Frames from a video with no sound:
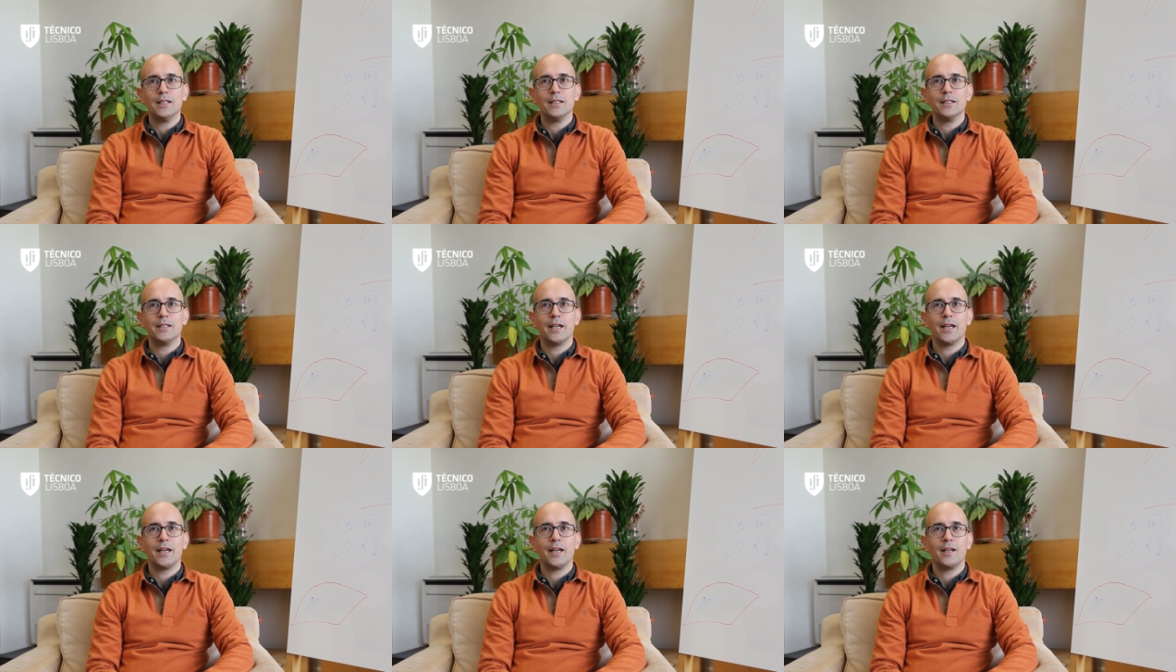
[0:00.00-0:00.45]

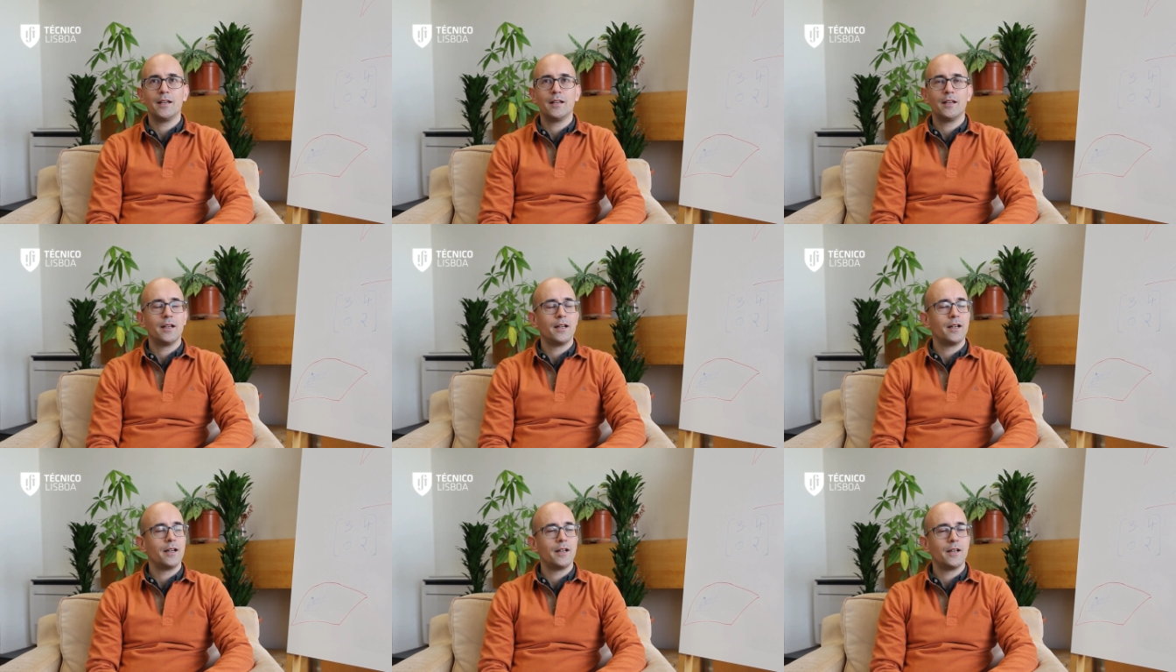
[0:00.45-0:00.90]

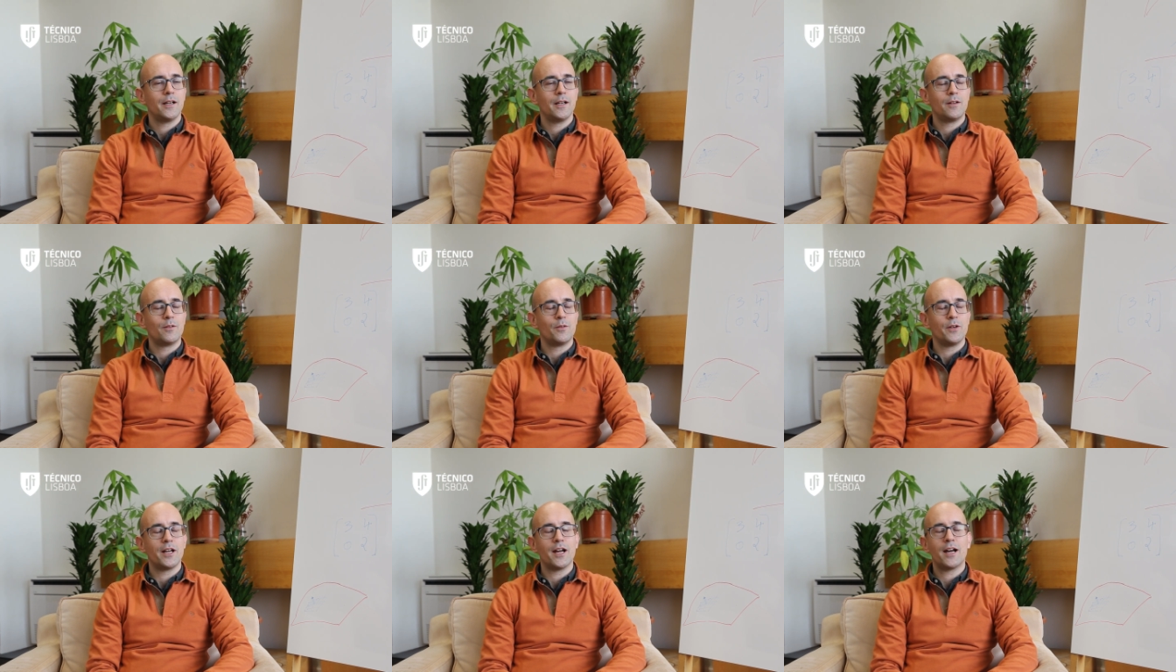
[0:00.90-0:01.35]
Then
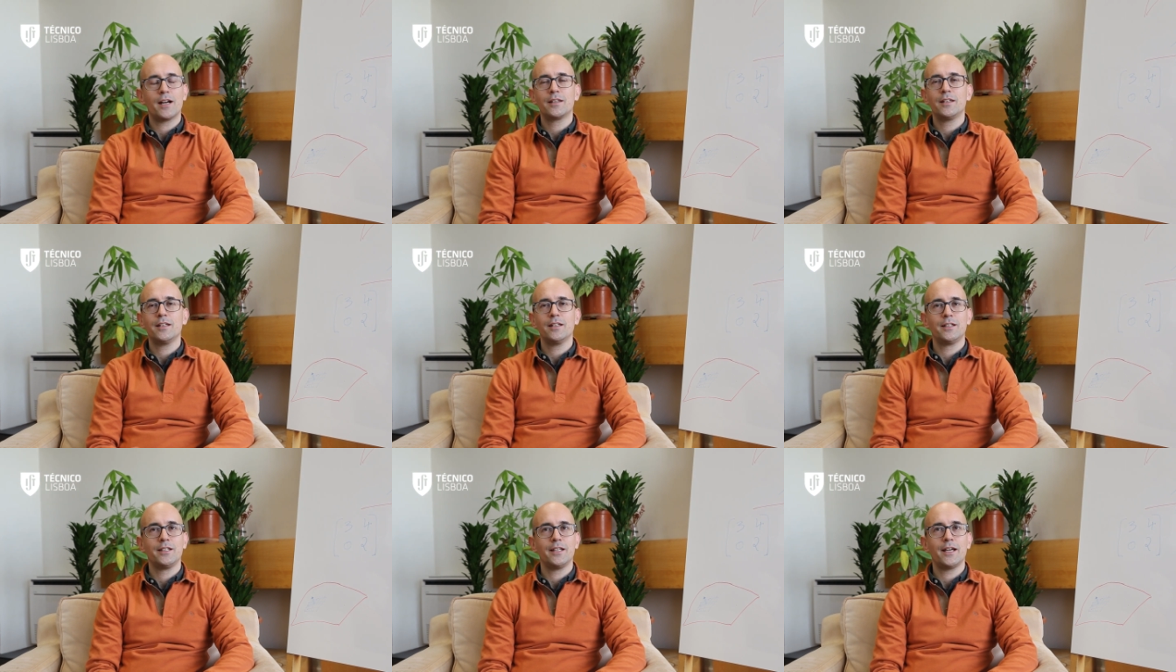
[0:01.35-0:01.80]

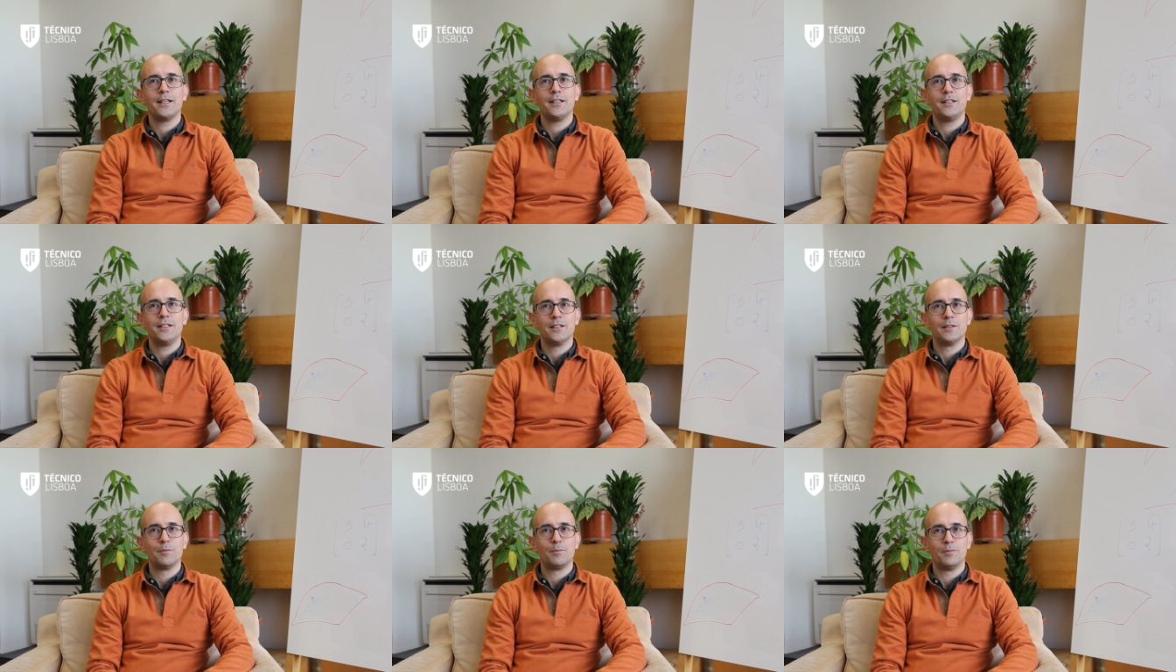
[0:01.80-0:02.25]
regarding the
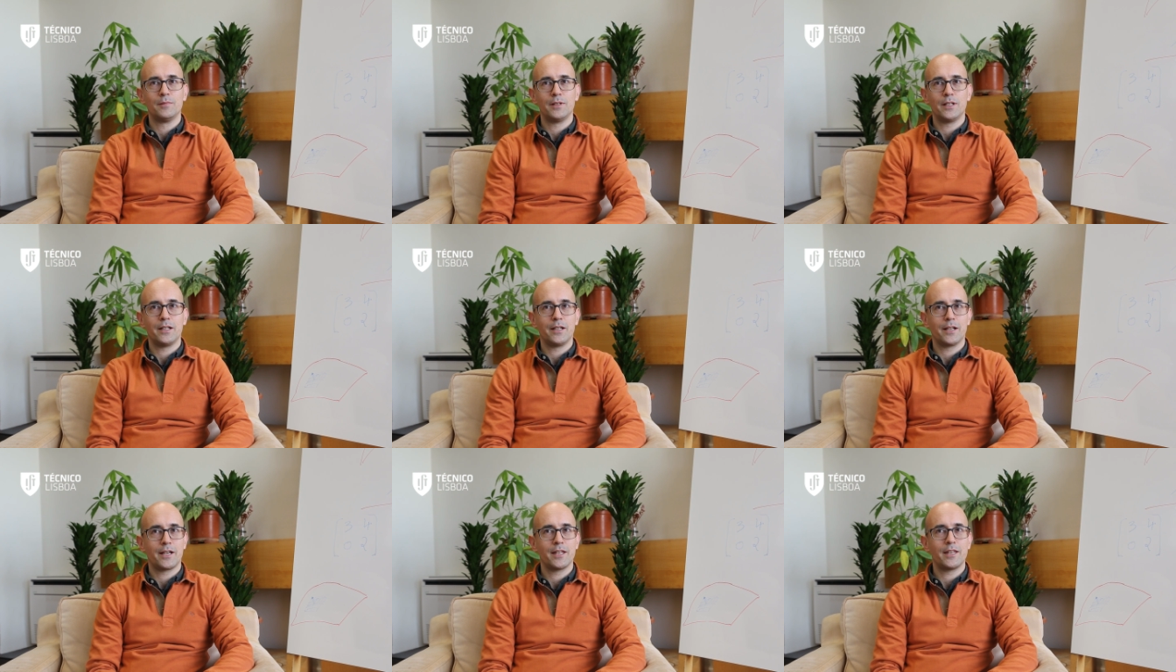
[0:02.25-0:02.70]
ideal
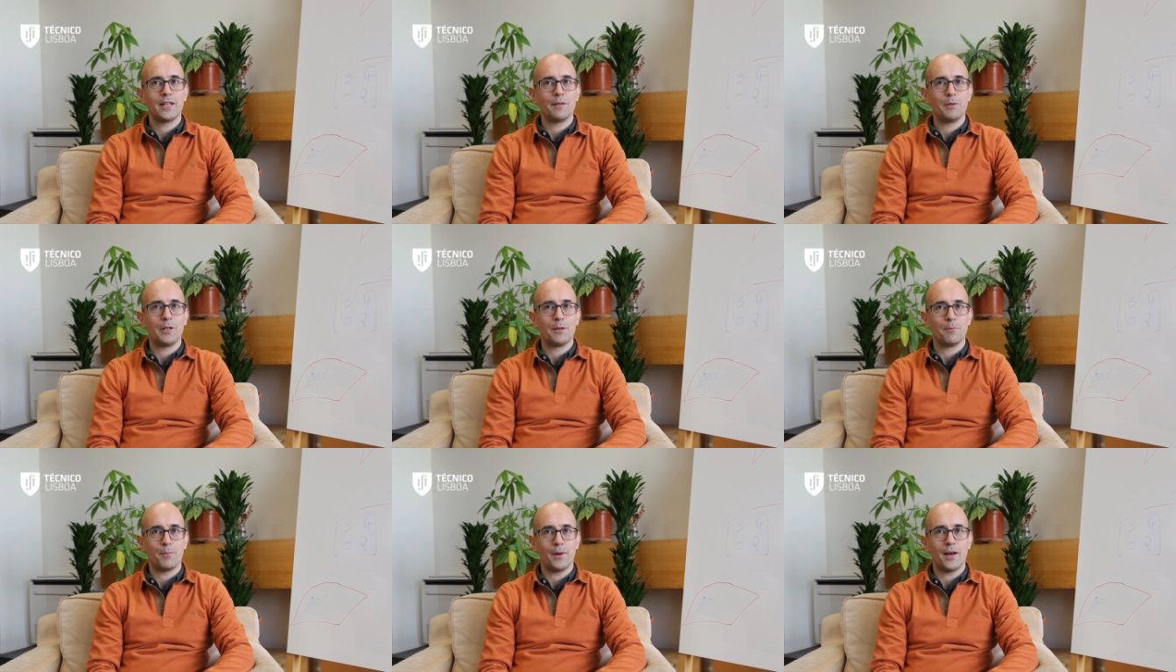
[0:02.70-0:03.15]

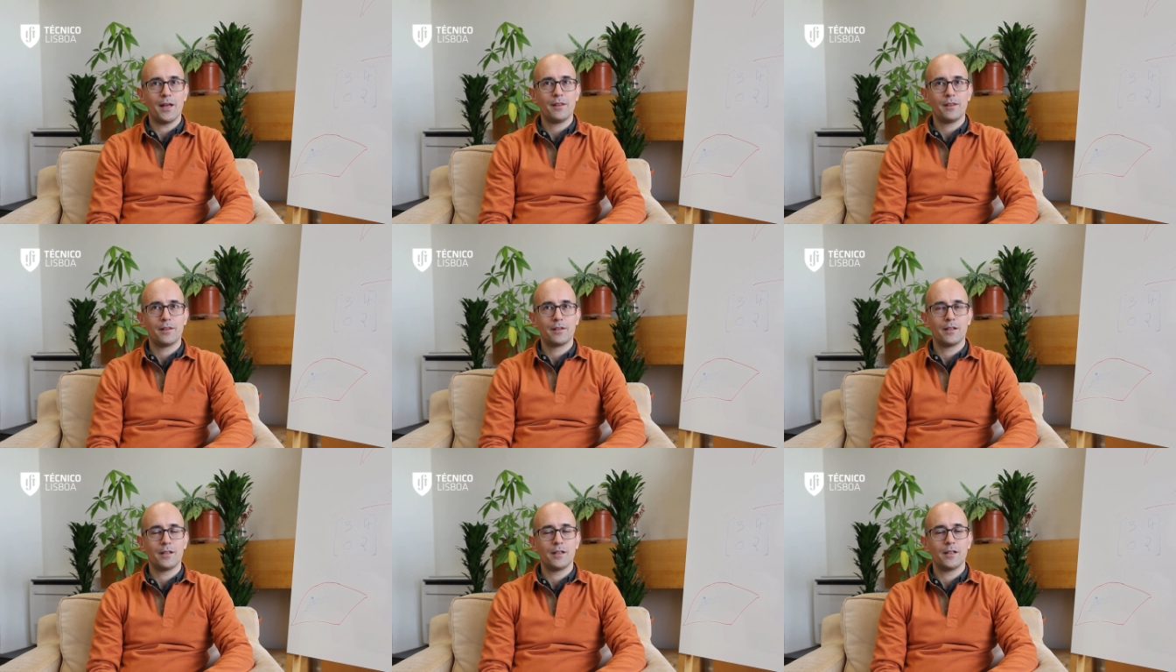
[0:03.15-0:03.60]
academic
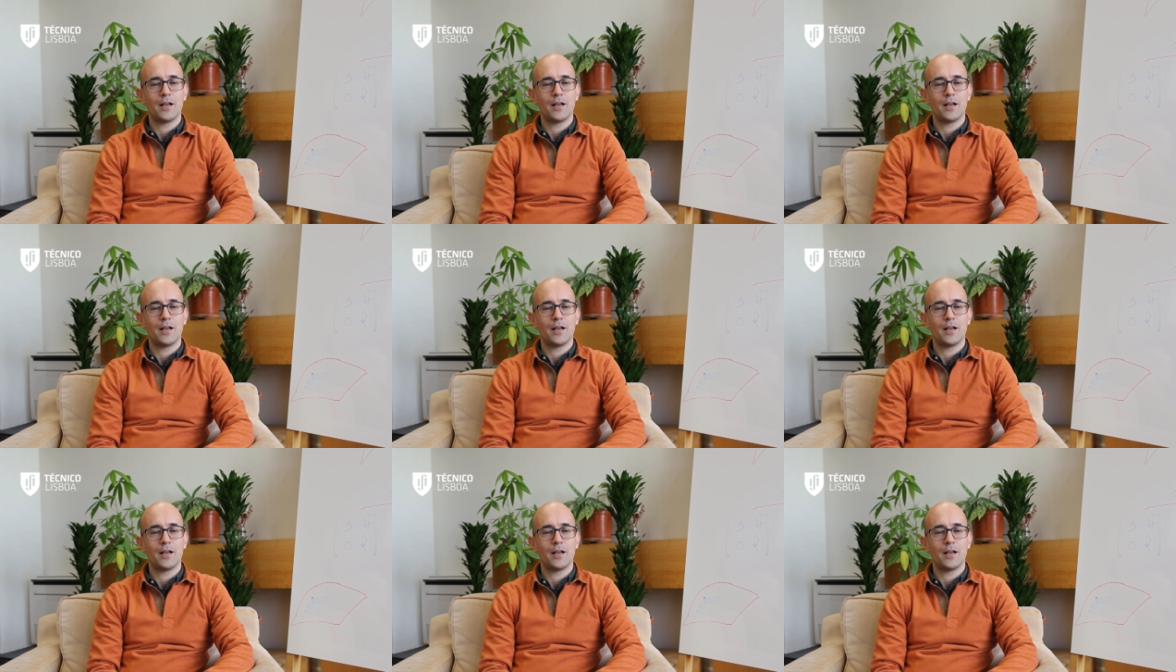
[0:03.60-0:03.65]
path,